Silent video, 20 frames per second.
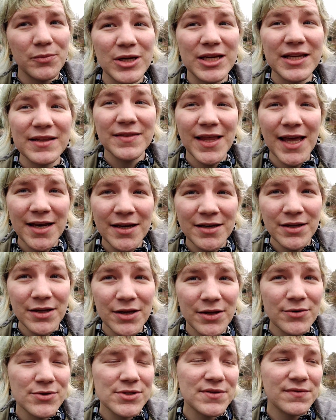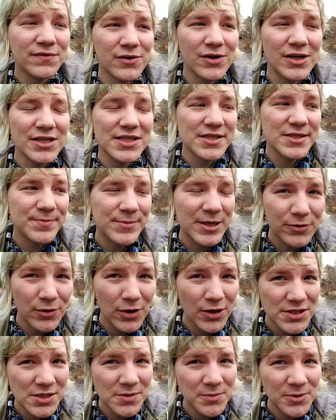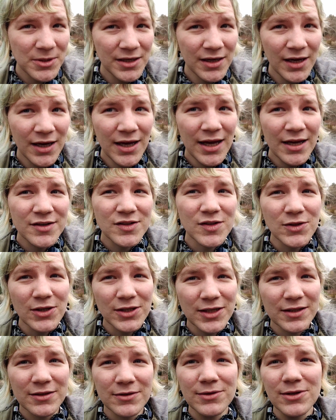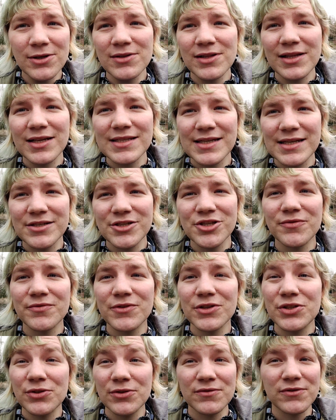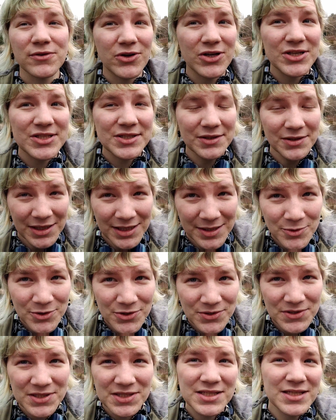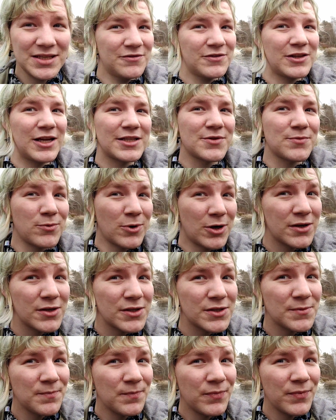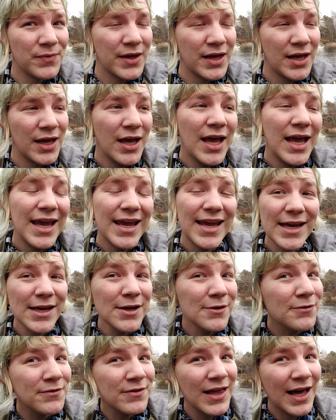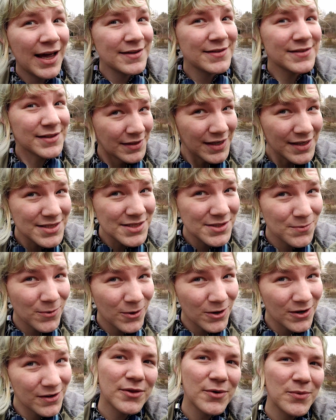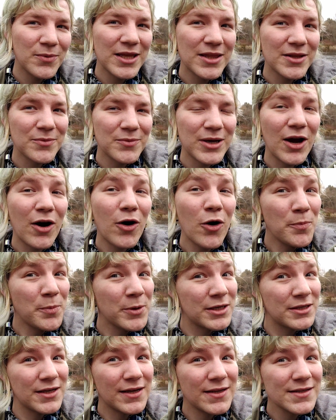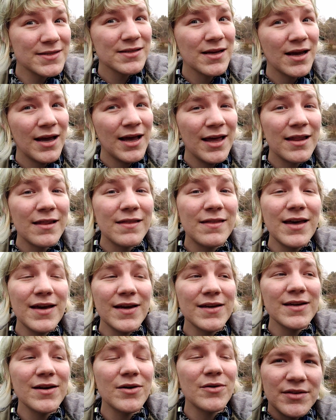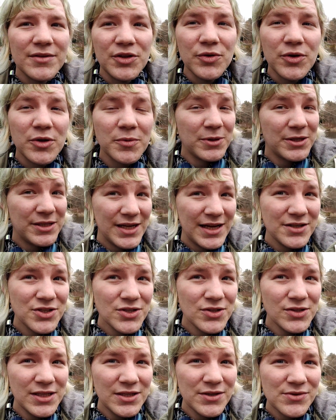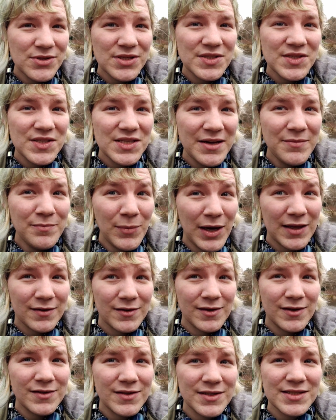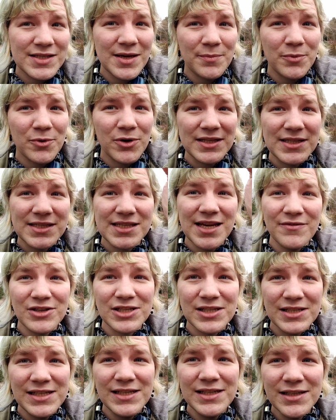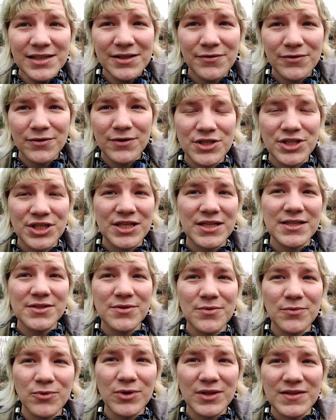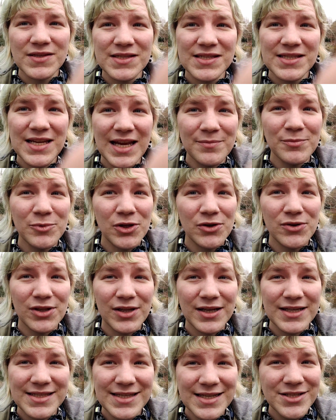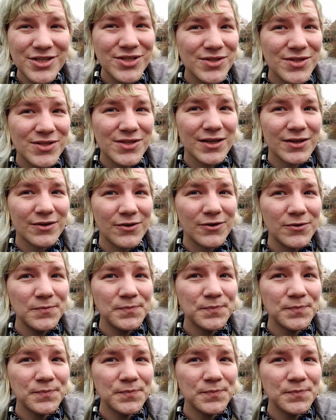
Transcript: We can then use fluorescence microscopy to look at the localization of the two fluorescent labels to see if that's worked. If that does work the way that we hope it does, then you could potentially use the same method to separate 17 different genes with the same localization signal.